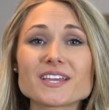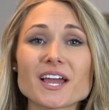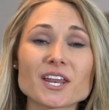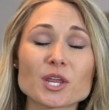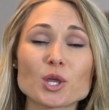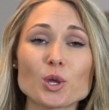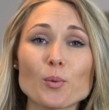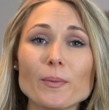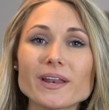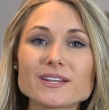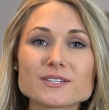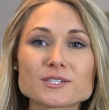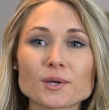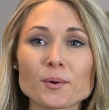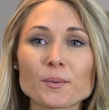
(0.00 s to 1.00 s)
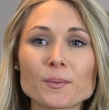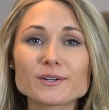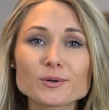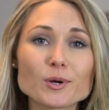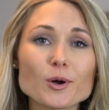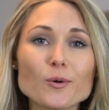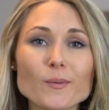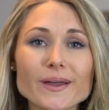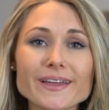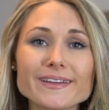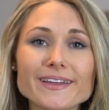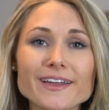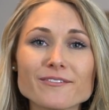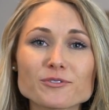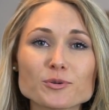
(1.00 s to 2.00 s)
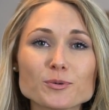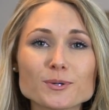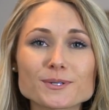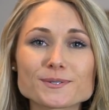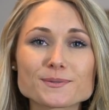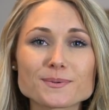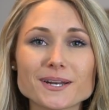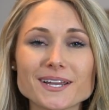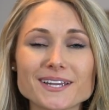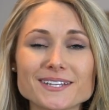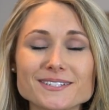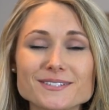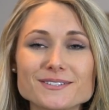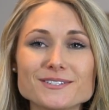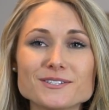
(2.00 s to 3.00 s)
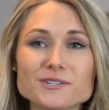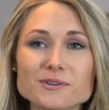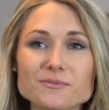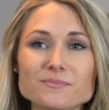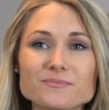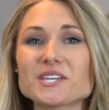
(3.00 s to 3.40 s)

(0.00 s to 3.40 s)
tiny human, so it'll go away afterwards when I can, you know,